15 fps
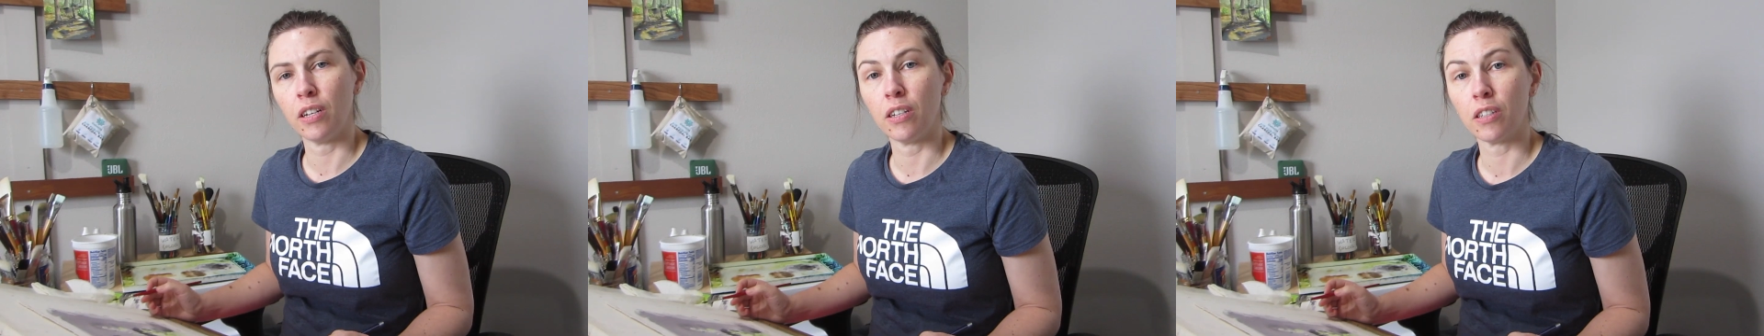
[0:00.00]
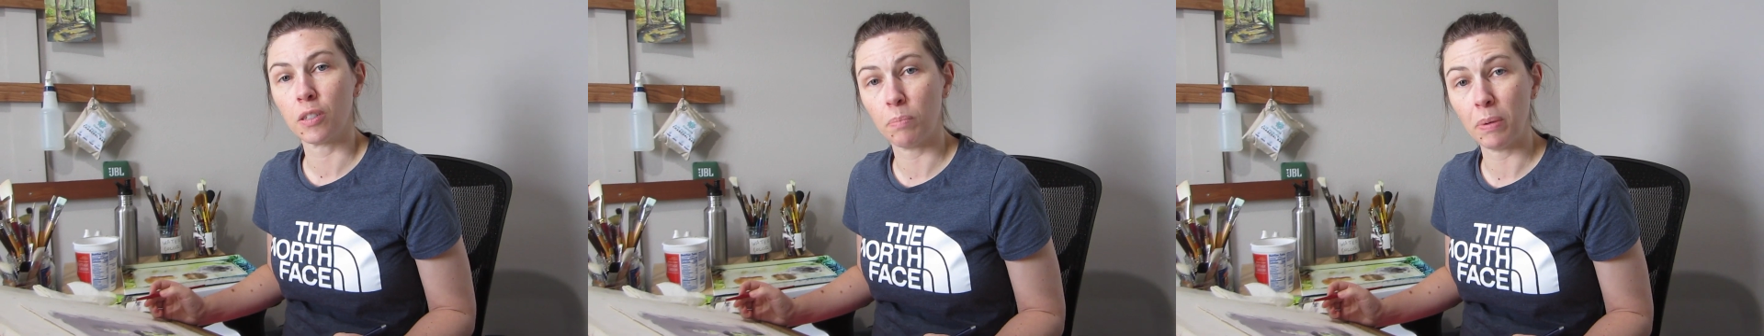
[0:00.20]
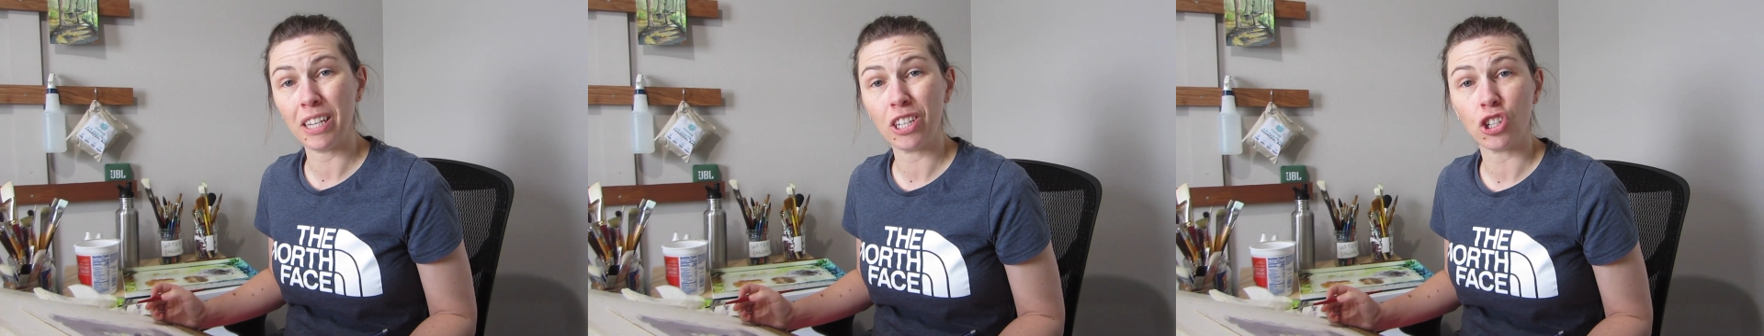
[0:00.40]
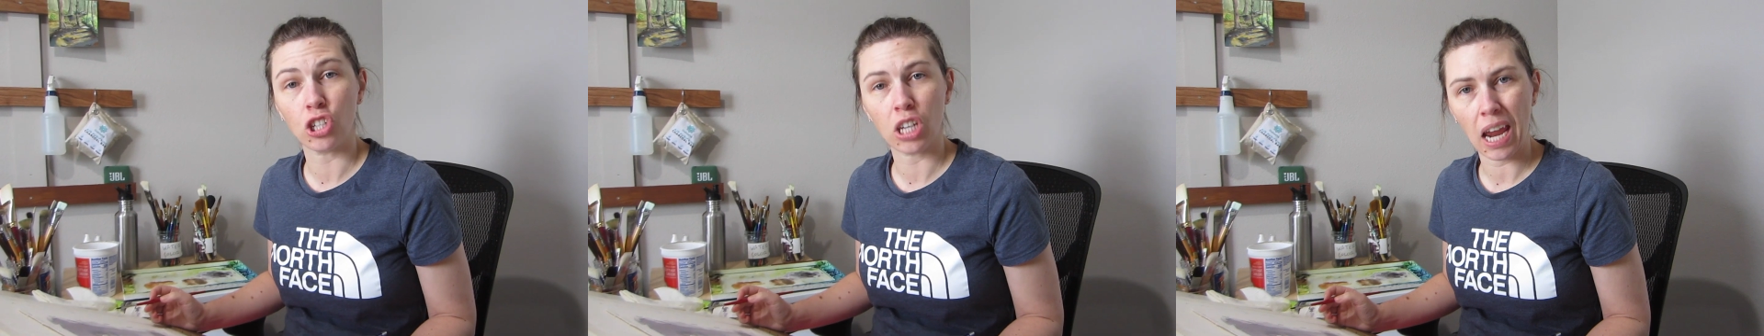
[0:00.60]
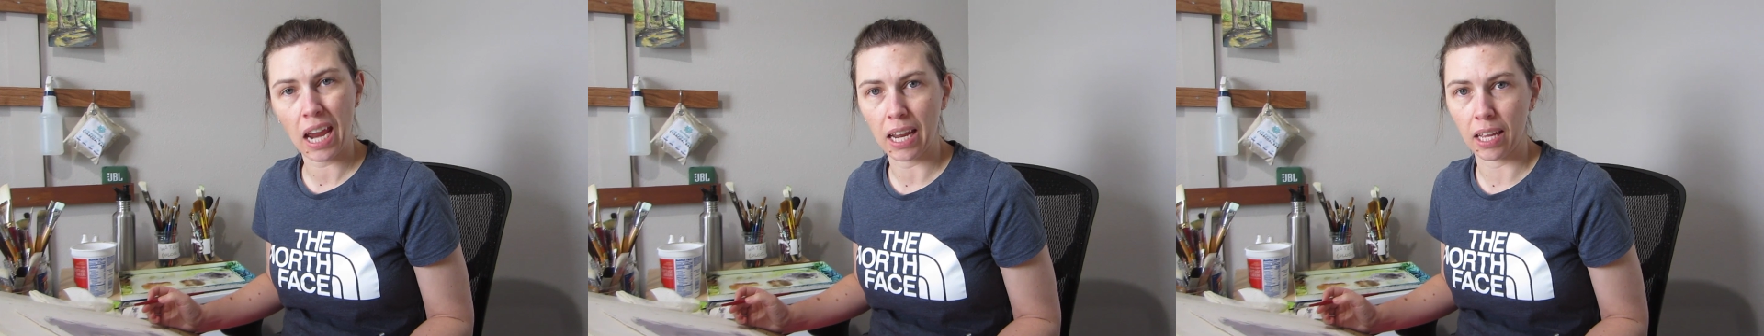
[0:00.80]
Spit
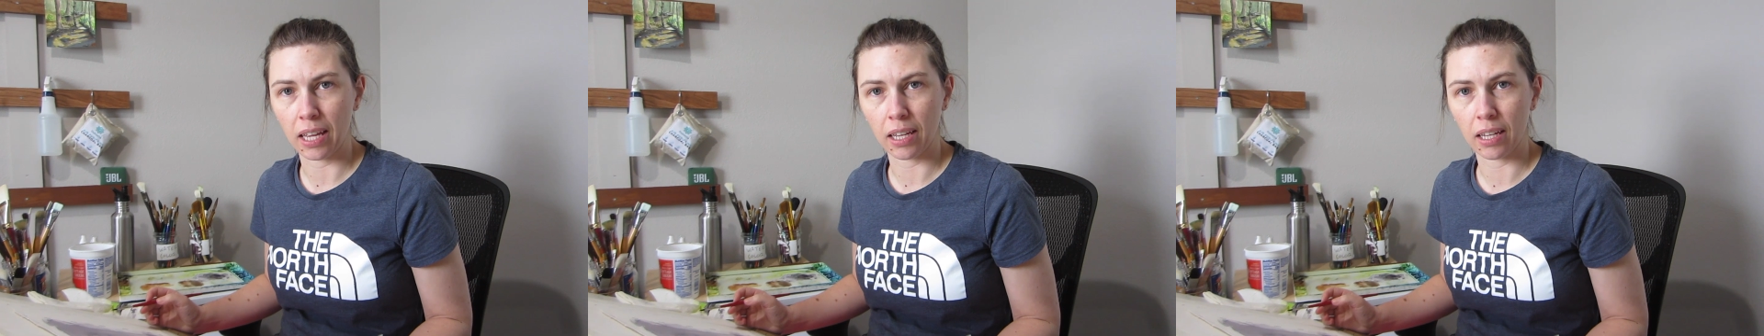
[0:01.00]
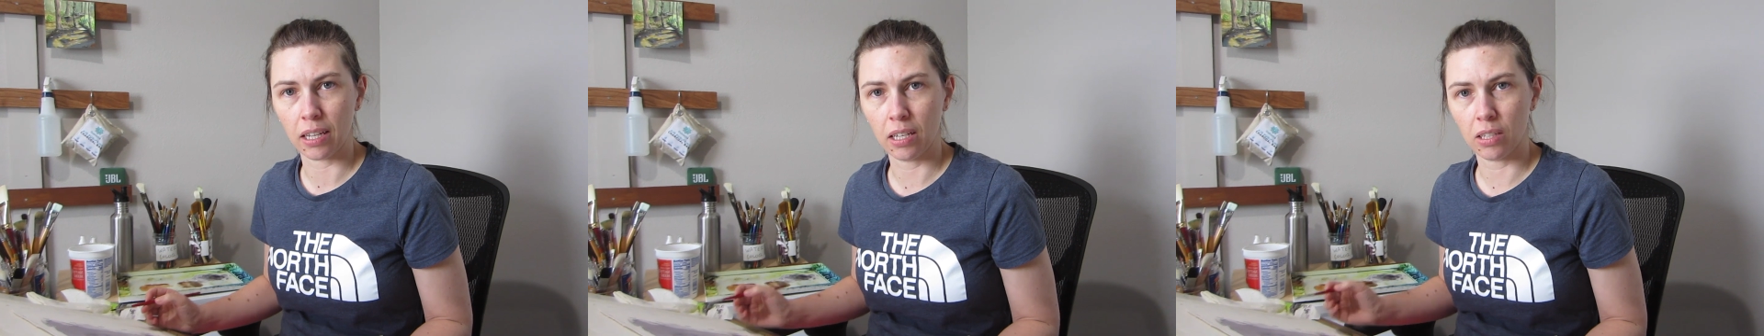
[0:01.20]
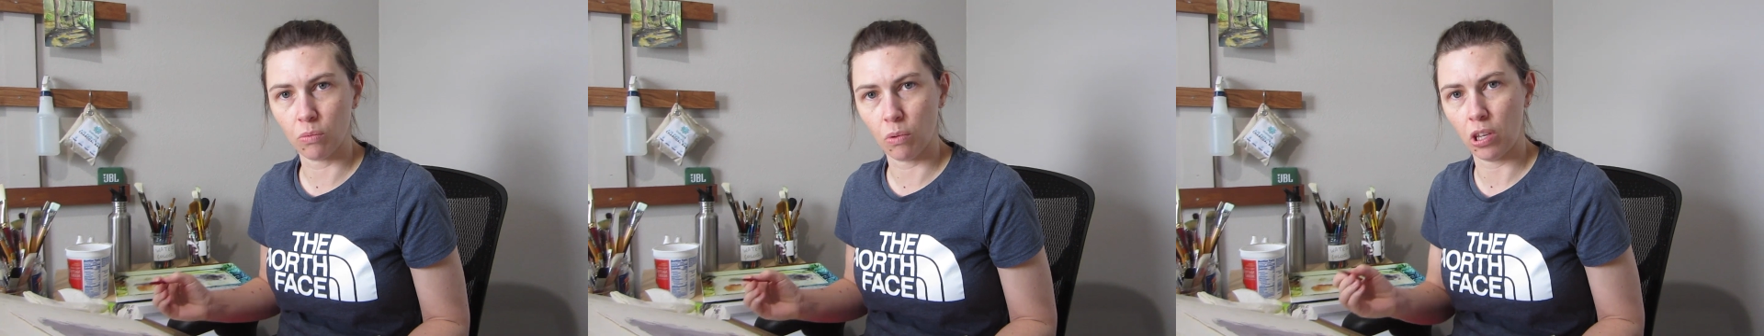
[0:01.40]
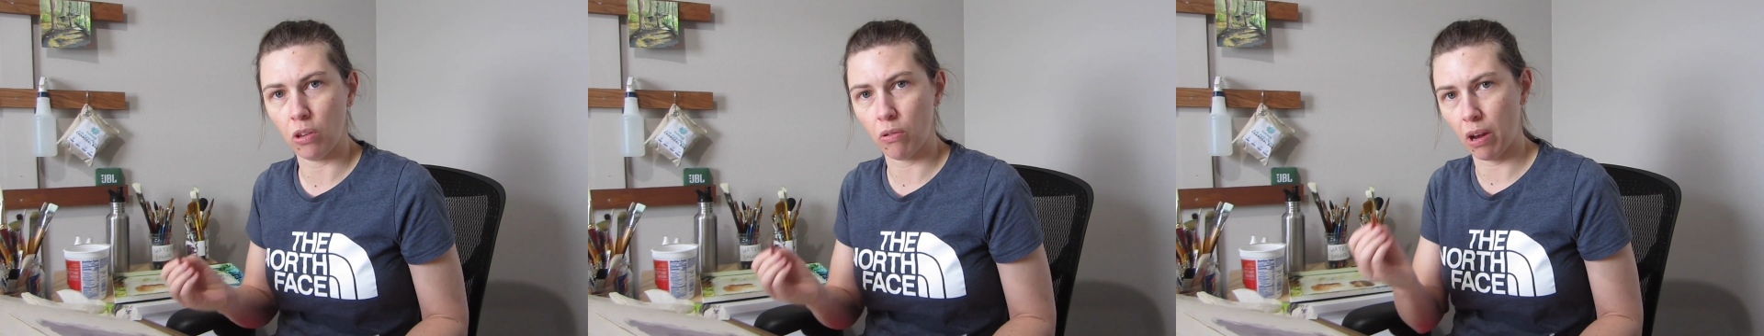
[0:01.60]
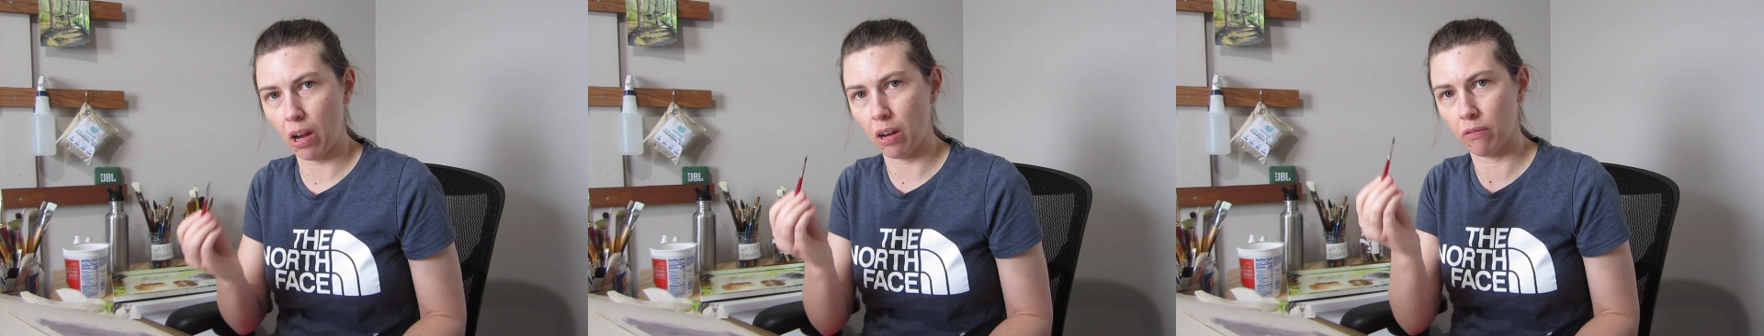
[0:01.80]
shading is when
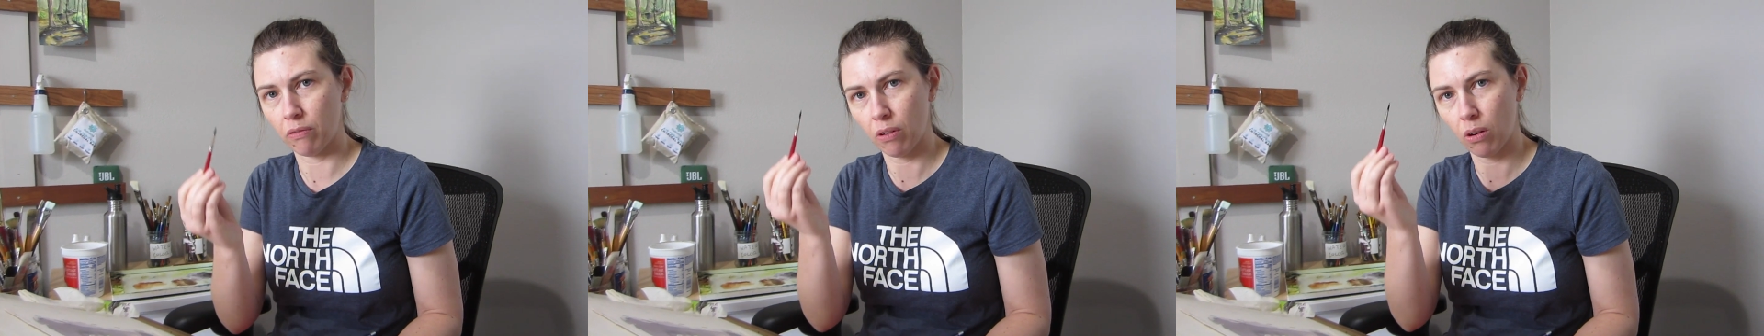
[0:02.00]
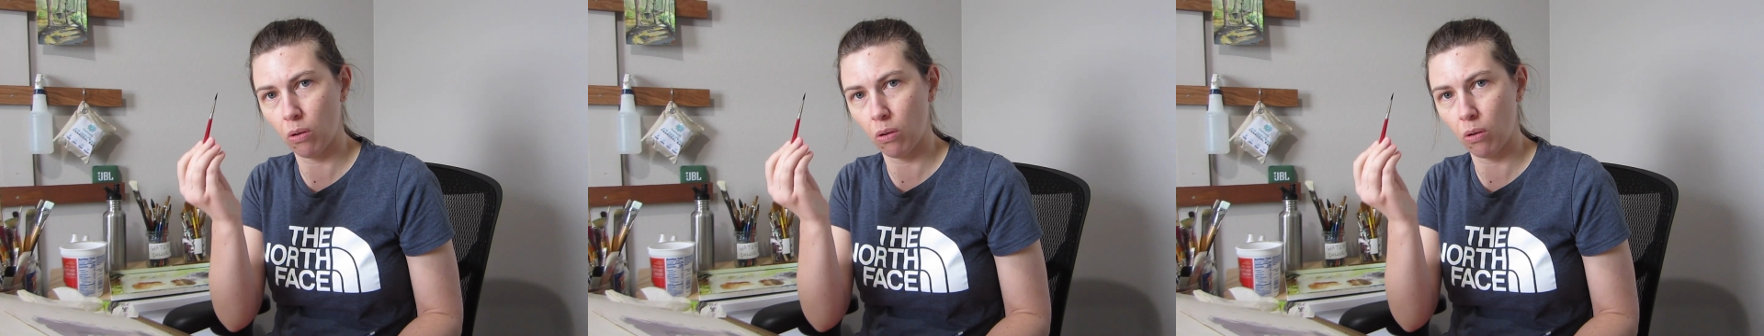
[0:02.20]
you have